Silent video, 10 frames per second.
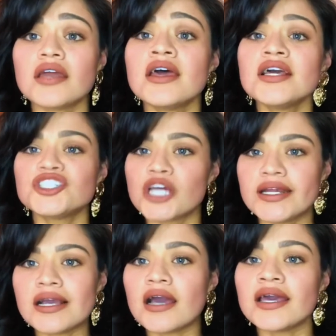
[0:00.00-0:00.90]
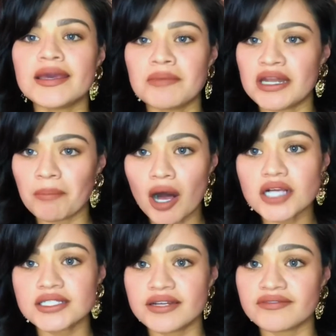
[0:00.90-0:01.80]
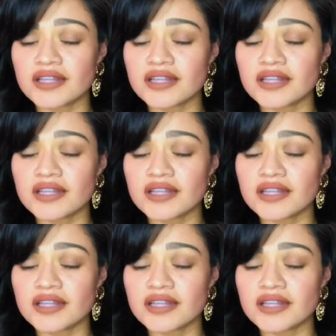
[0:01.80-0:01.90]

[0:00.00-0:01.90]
shedding him in a positive